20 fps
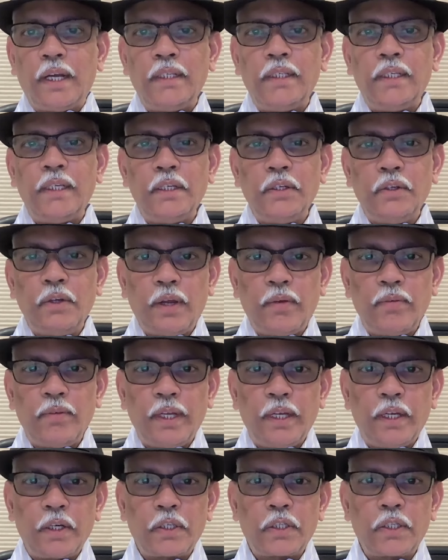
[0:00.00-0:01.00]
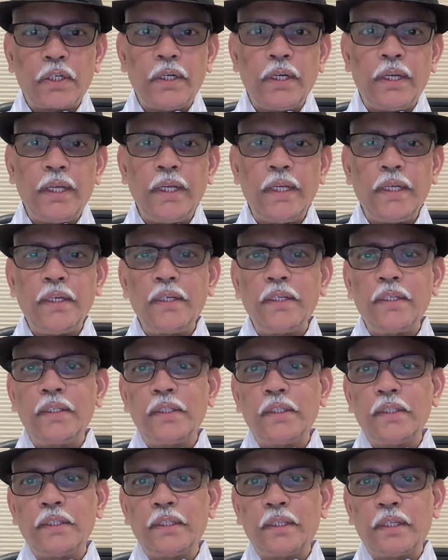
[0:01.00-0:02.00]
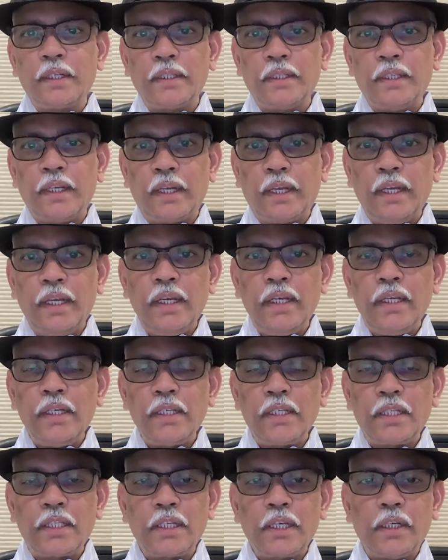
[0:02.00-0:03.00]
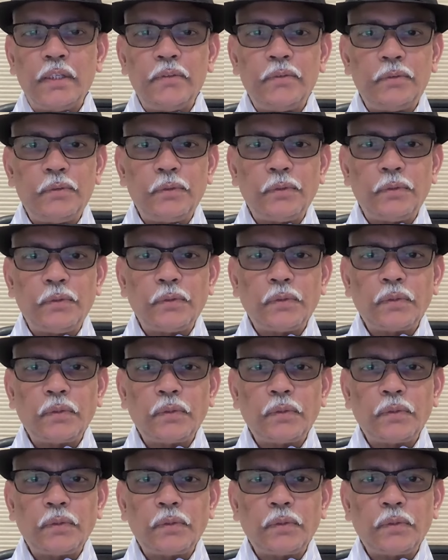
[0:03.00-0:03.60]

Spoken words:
and then you have the election day. The key is for